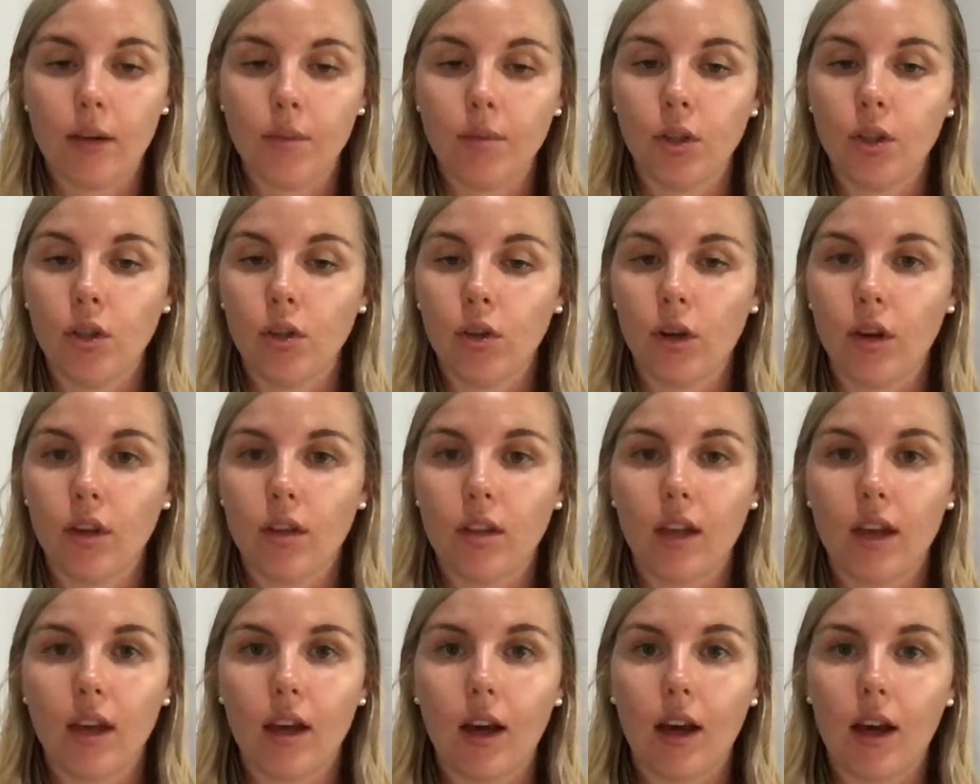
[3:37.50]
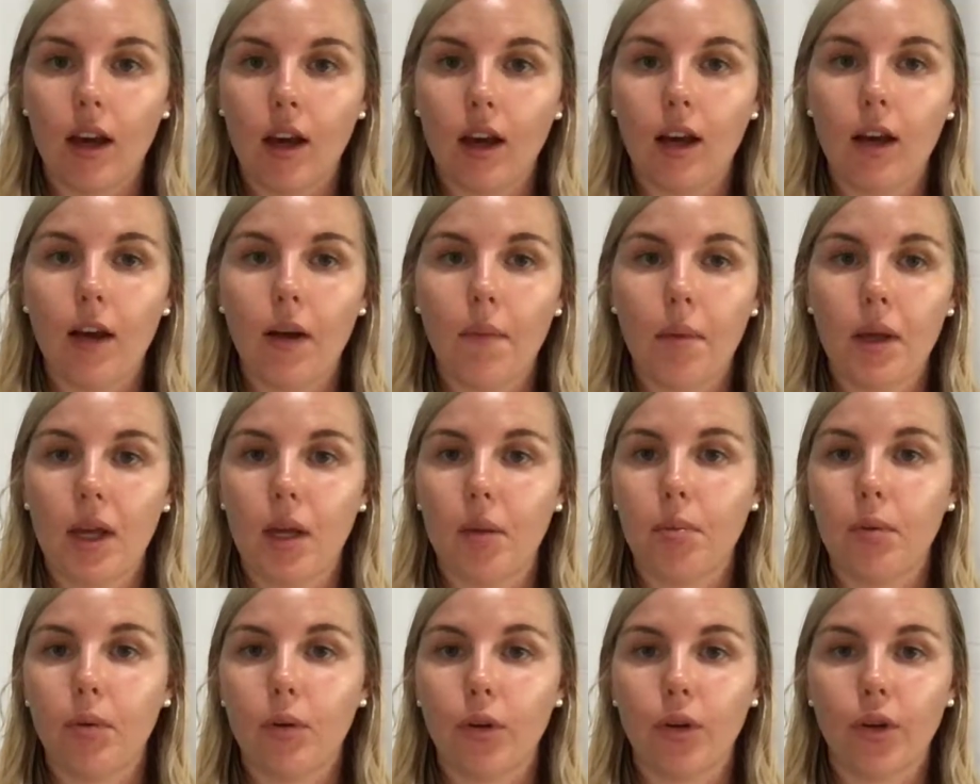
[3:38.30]
You know, there are
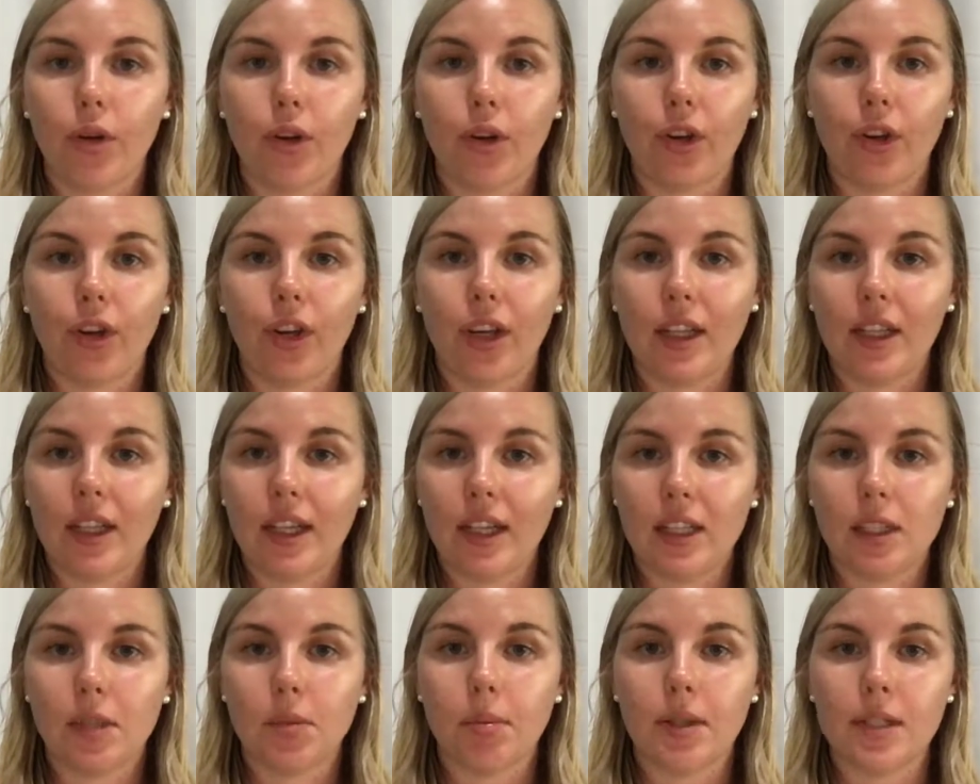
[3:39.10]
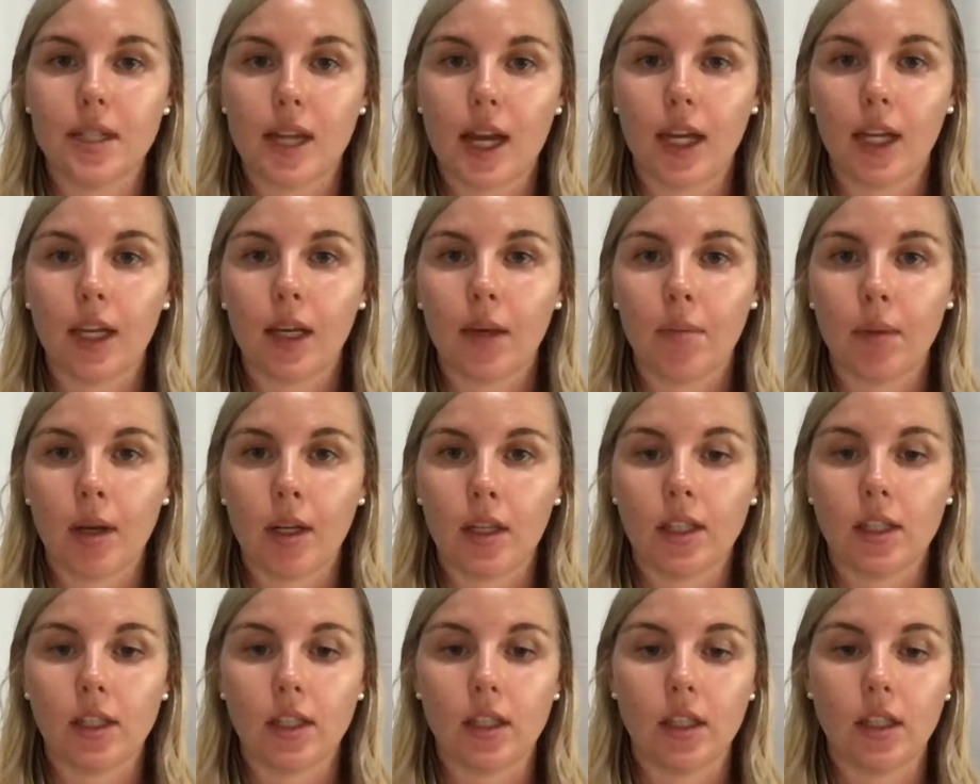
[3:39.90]
people who need to be taking
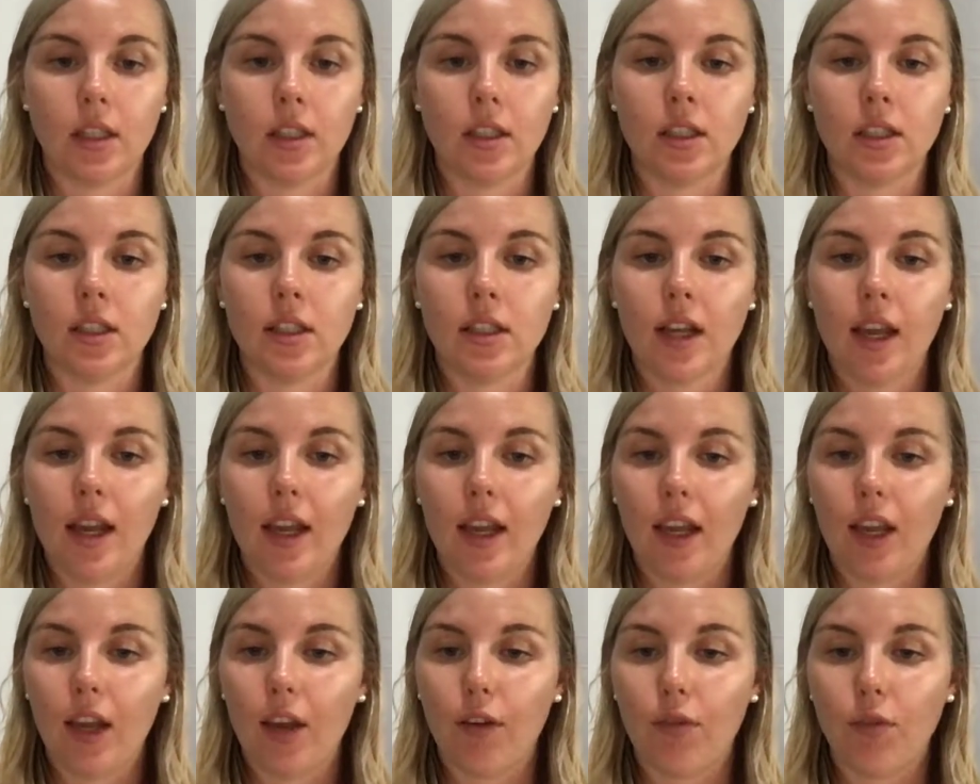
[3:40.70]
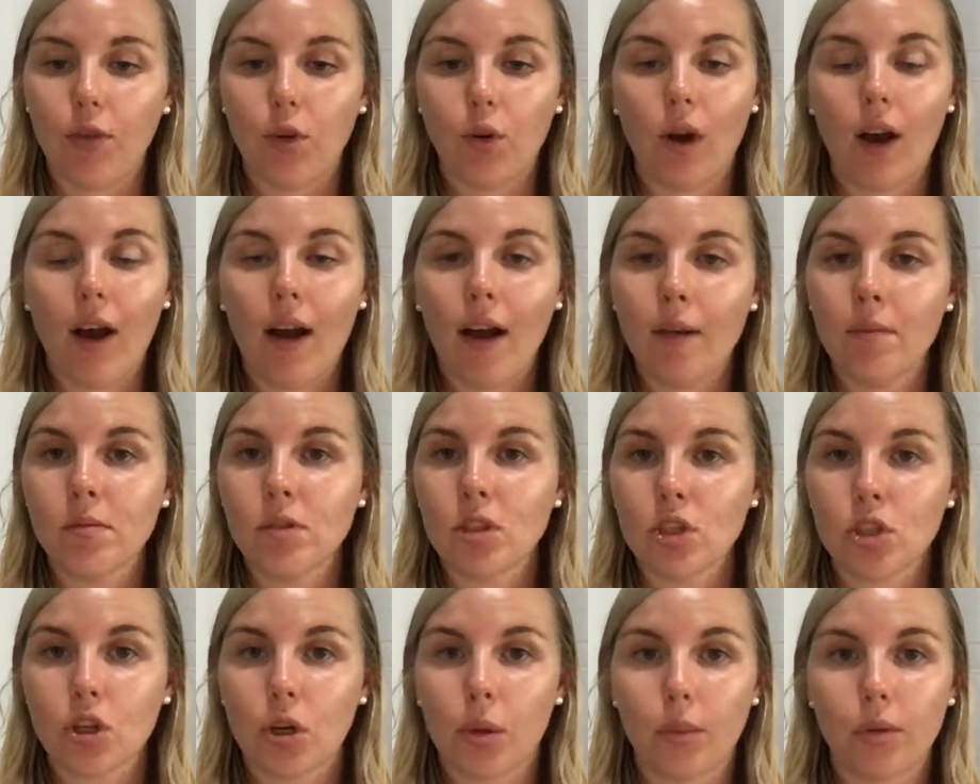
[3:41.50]
medicines. If your
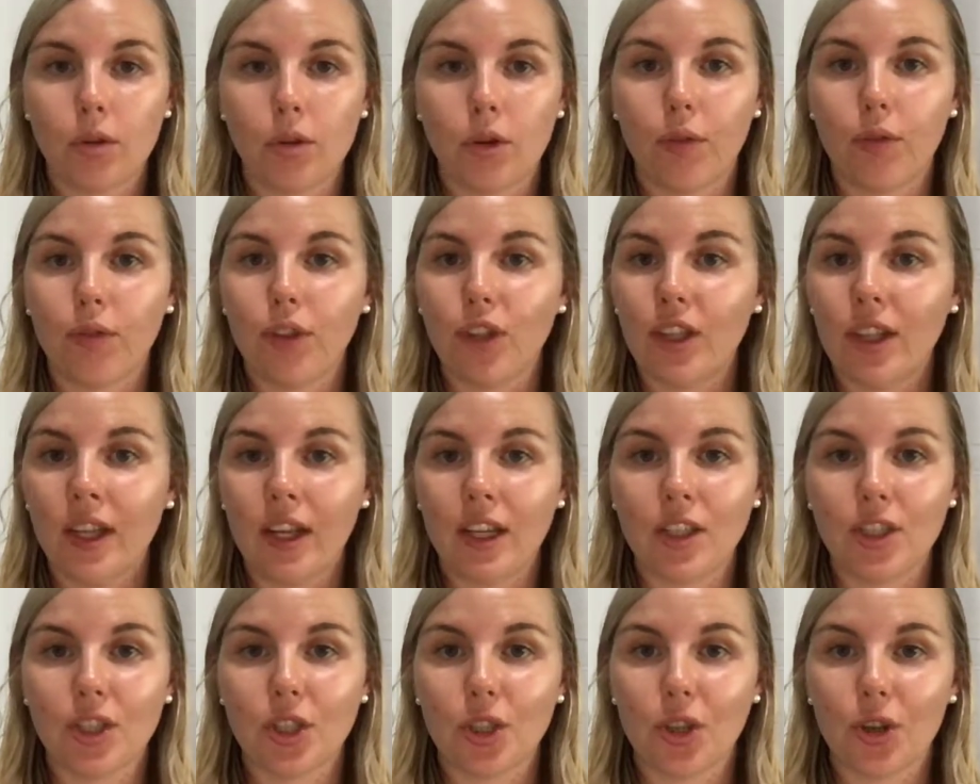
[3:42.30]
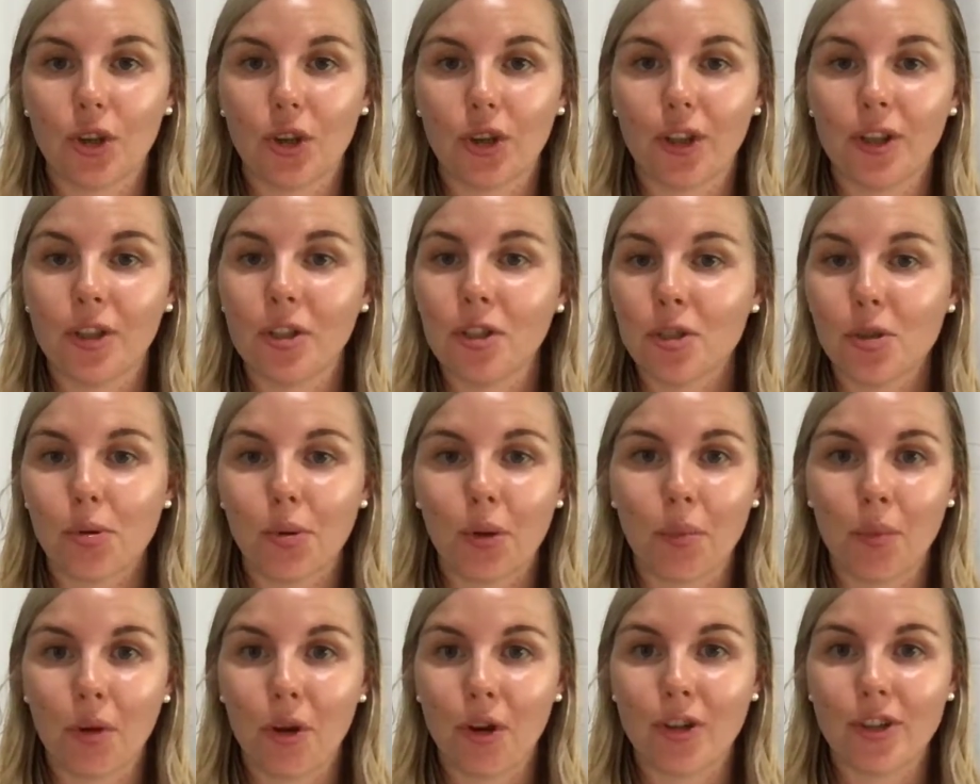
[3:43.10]
arm's chopped off, you need to go to
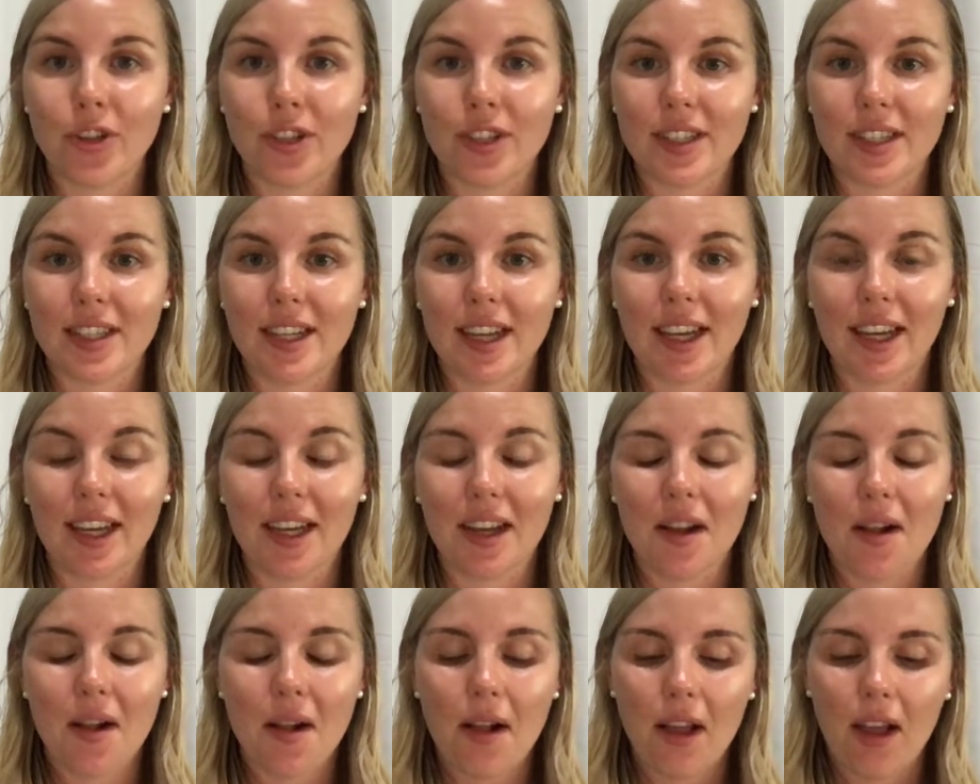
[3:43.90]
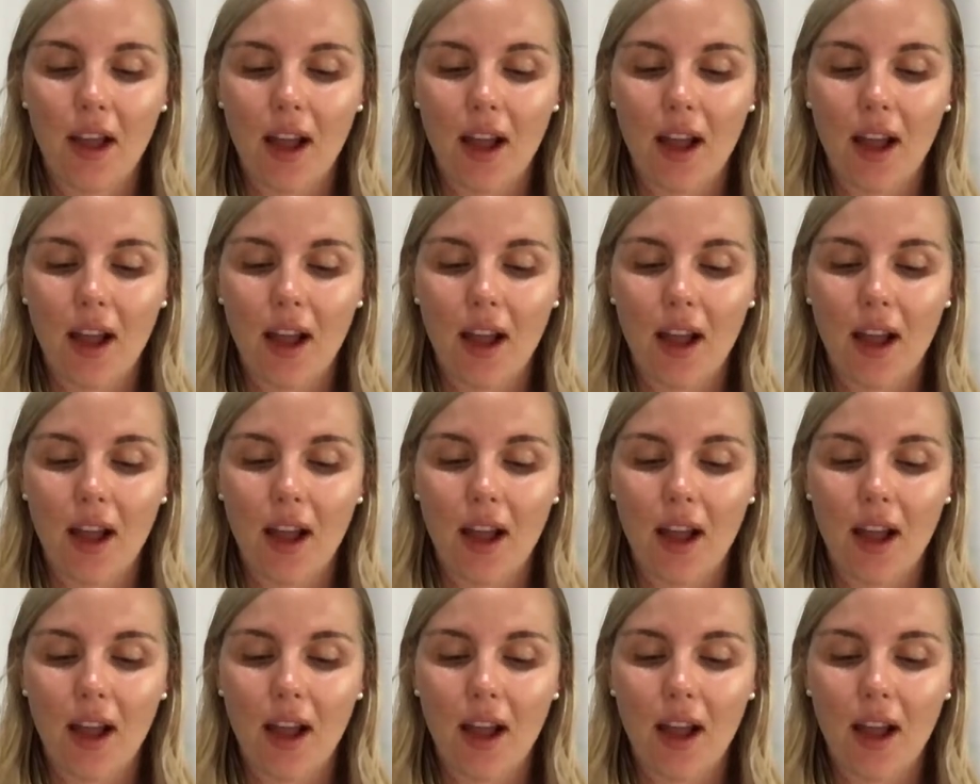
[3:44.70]
emergency.